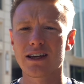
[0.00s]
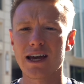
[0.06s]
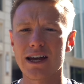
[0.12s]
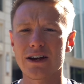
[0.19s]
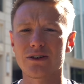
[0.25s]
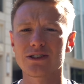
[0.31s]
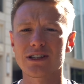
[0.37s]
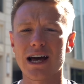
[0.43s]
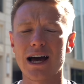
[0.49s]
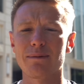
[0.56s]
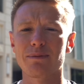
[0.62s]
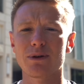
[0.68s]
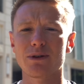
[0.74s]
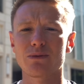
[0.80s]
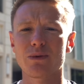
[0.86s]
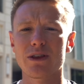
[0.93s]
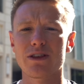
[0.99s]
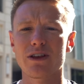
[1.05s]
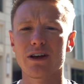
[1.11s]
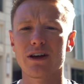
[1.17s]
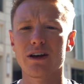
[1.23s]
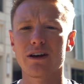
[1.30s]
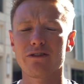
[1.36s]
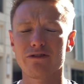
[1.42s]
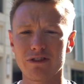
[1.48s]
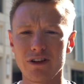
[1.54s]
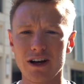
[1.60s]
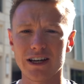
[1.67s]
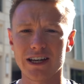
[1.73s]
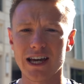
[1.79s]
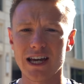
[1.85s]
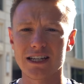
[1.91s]
chaos that happened with the
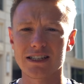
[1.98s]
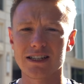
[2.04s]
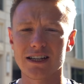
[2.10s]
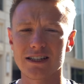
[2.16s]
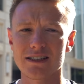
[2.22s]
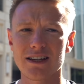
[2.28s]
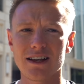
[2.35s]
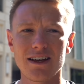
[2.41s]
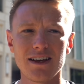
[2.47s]
flight cases.